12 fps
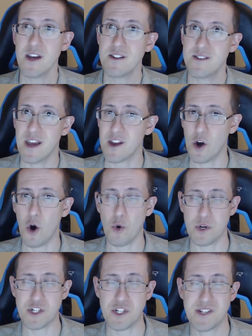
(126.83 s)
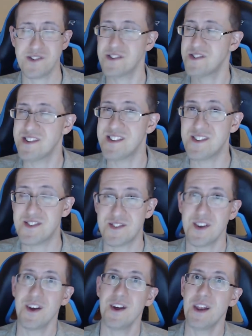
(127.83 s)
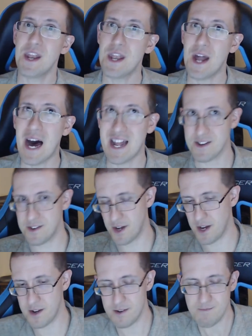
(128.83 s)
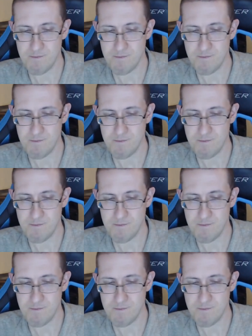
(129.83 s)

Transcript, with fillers: take a hold and justice is not done.